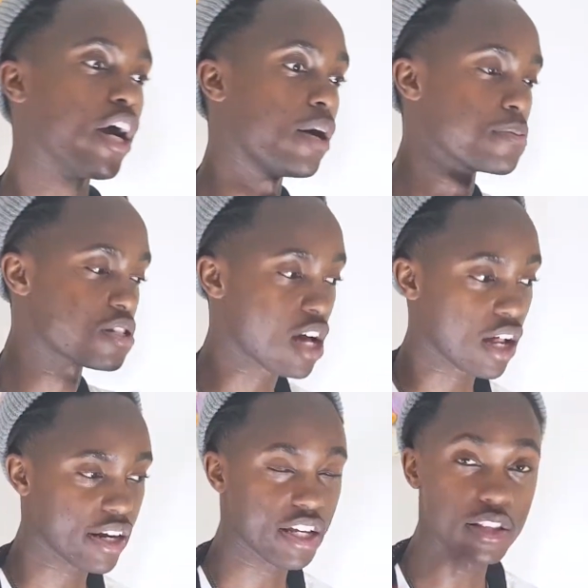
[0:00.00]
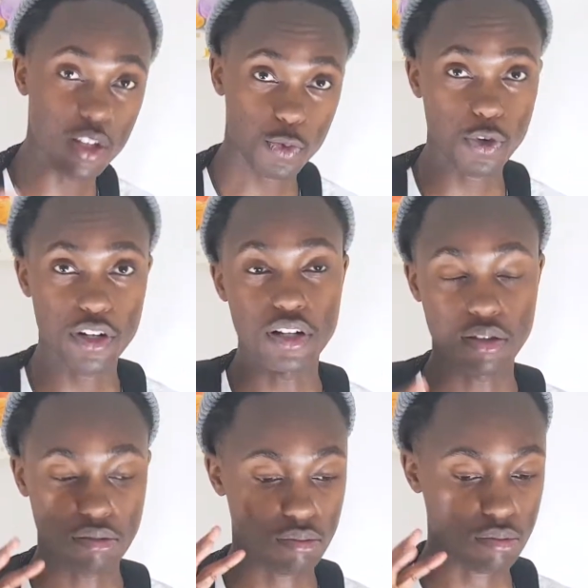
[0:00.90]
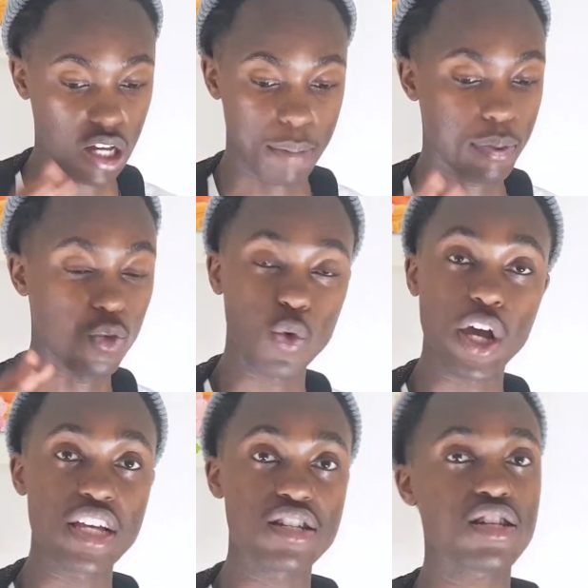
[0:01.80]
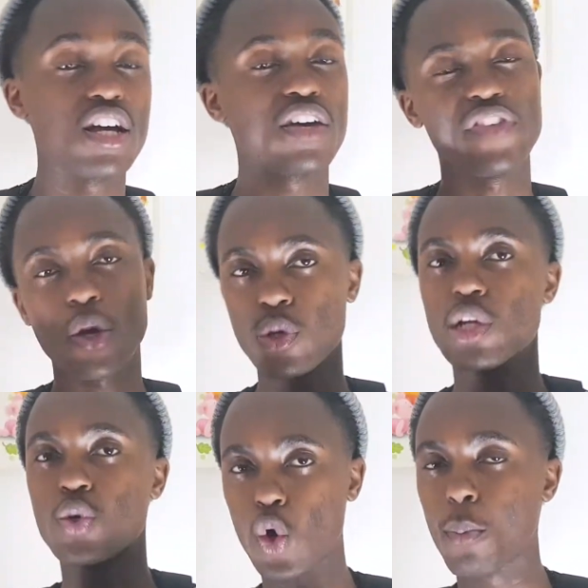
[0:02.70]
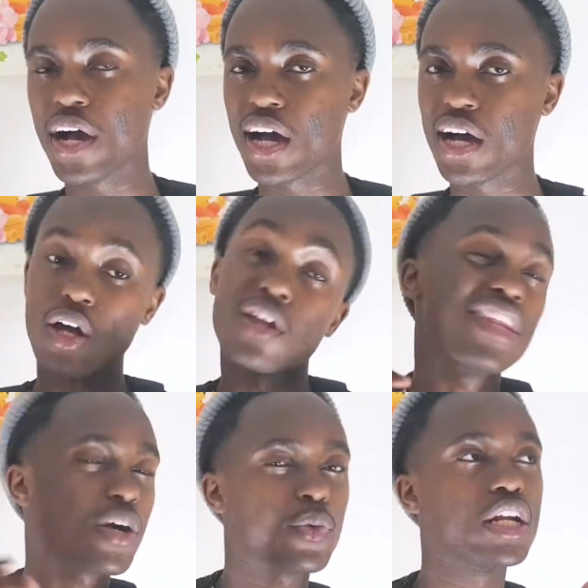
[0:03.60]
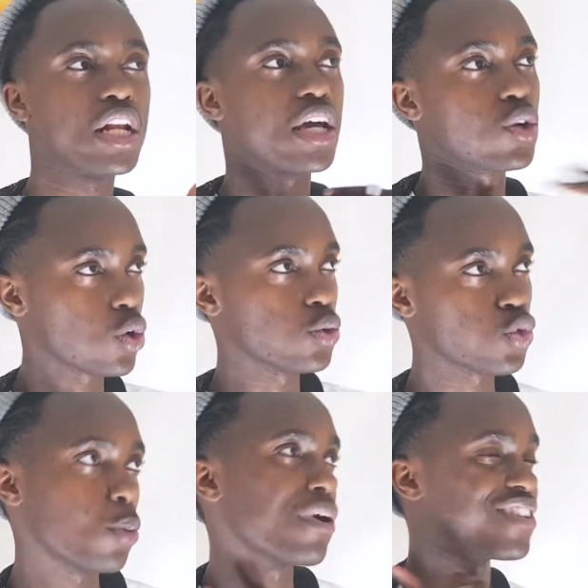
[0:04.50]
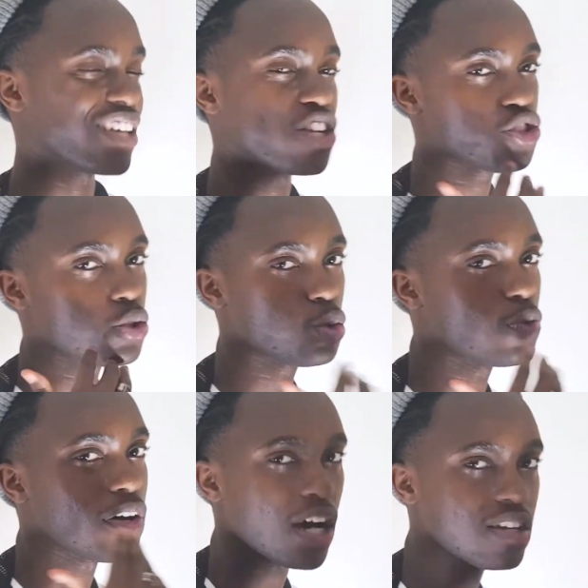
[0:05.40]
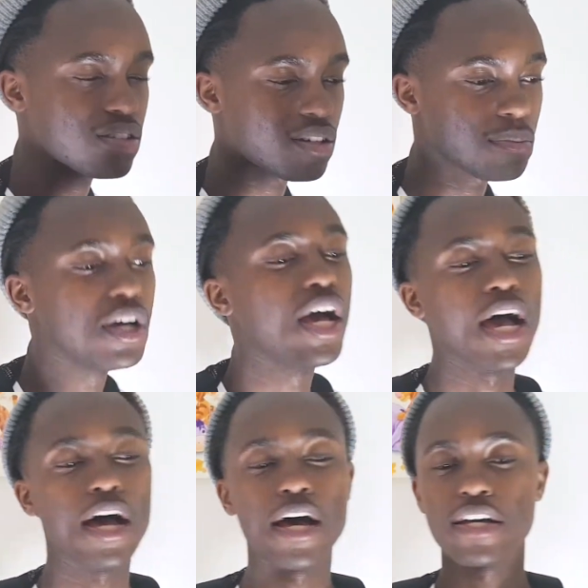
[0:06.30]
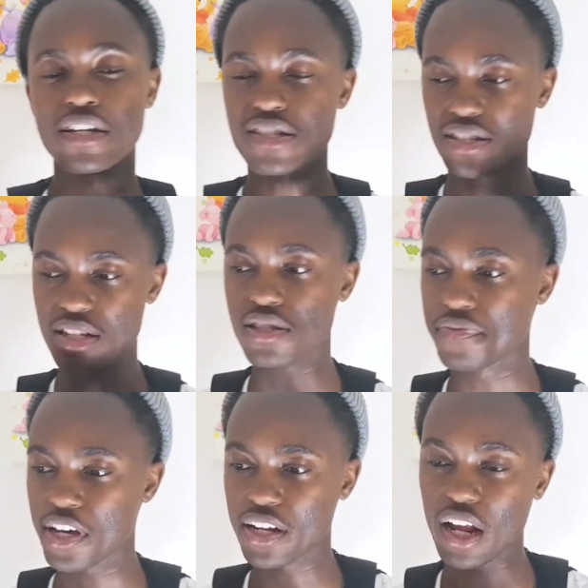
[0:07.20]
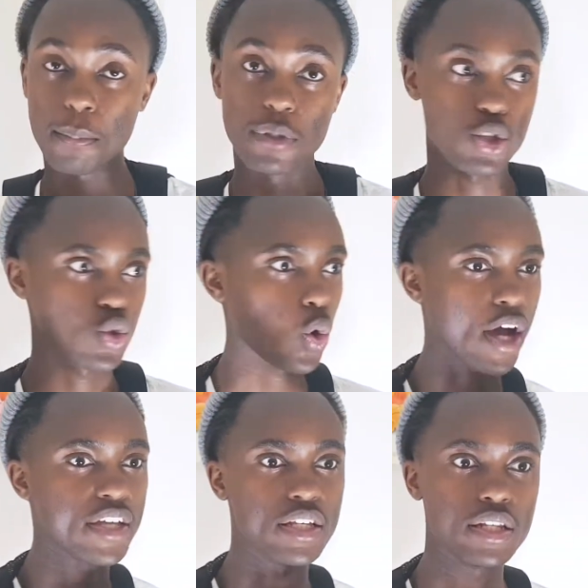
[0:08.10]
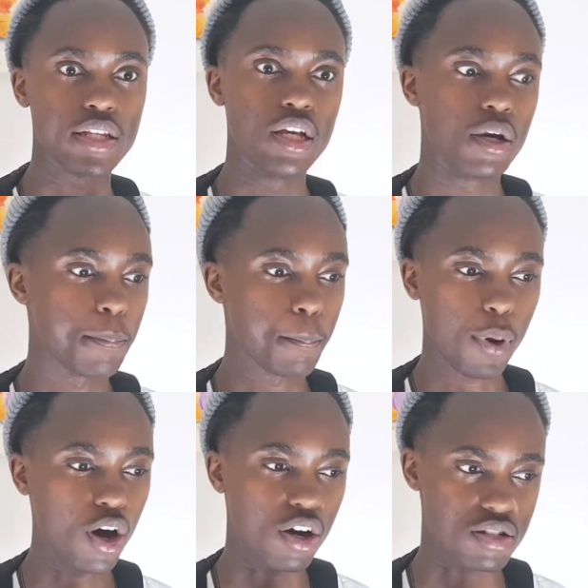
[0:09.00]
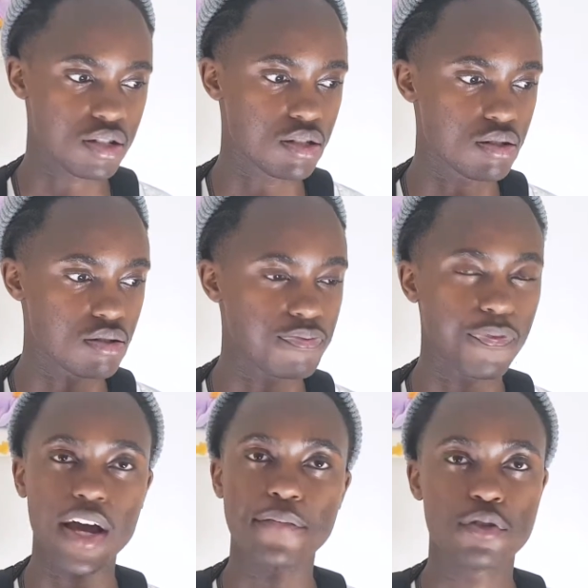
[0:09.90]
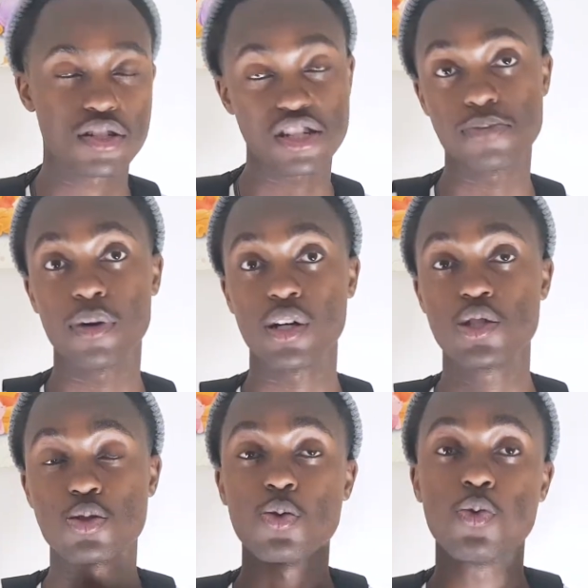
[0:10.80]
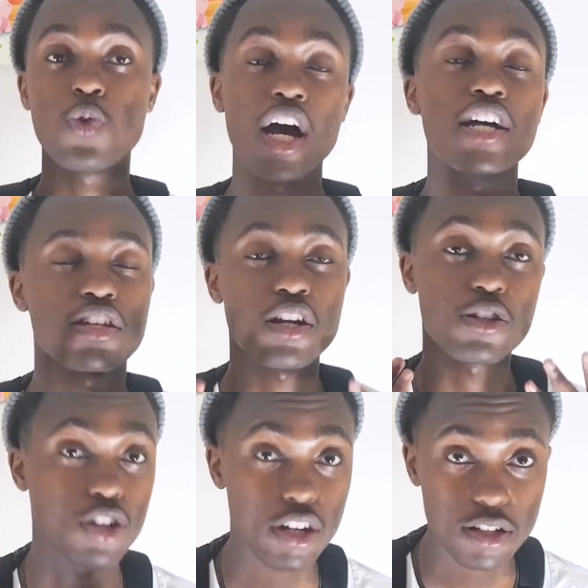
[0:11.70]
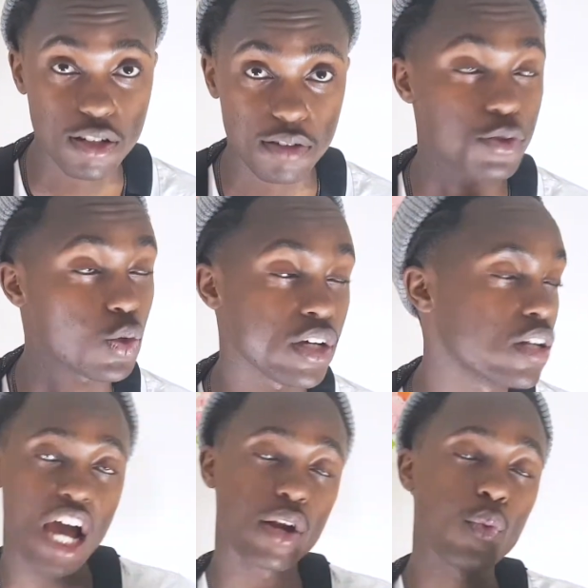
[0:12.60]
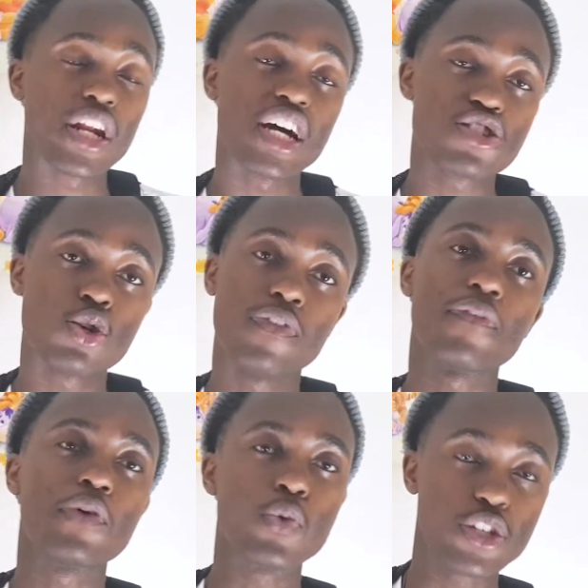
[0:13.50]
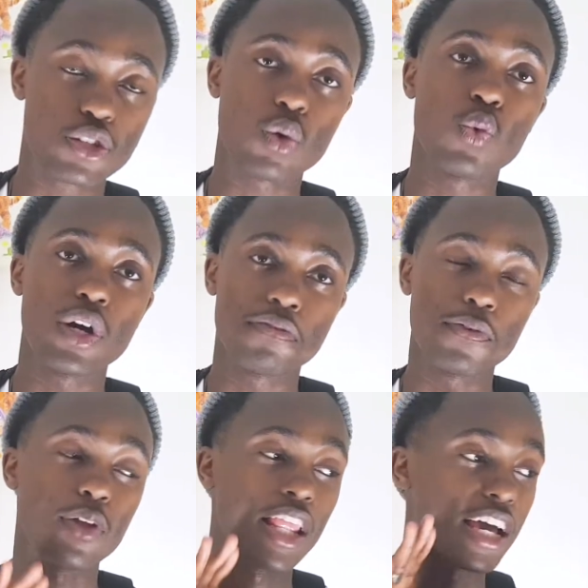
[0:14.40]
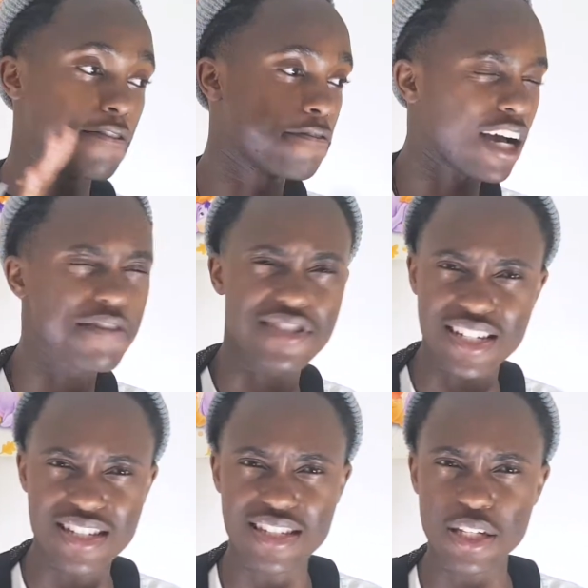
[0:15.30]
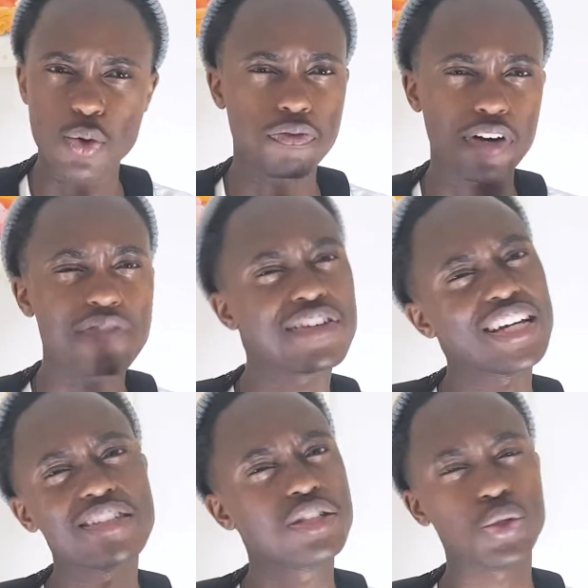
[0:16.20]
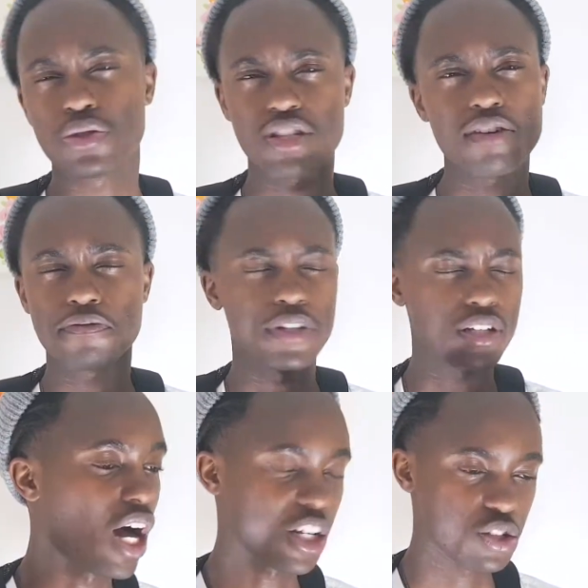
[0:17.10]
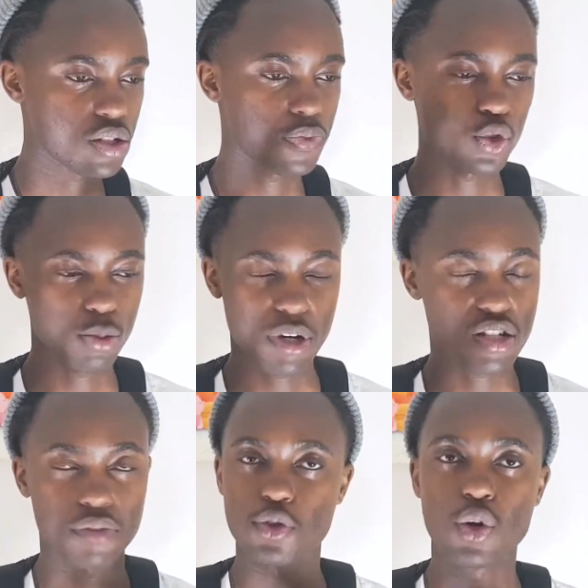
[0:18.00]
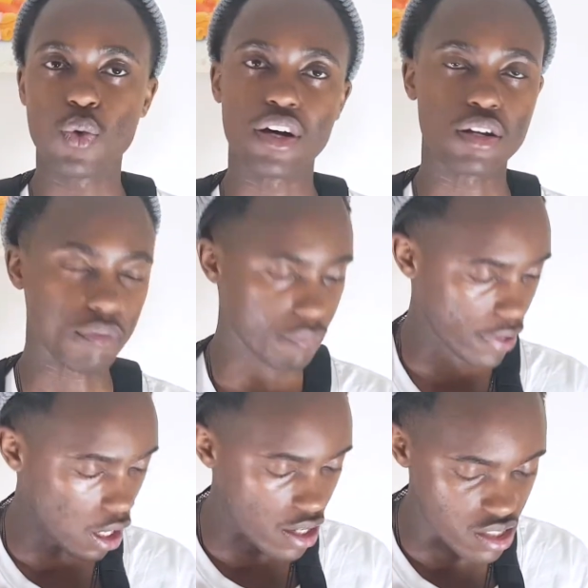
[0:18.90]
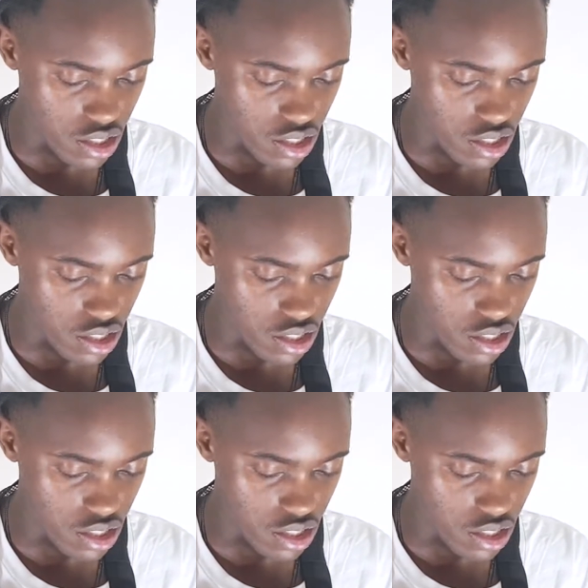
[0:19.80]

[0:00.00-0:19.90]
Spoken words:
styling it in different type of ways, that really caught my eye. That really like drew my attention to the item, and since then I've been trying past 5 to 6 months to find an alternative to it. And when I saw that the retail went for like $560 or $590 or something, I just thought to myself, you know what, there is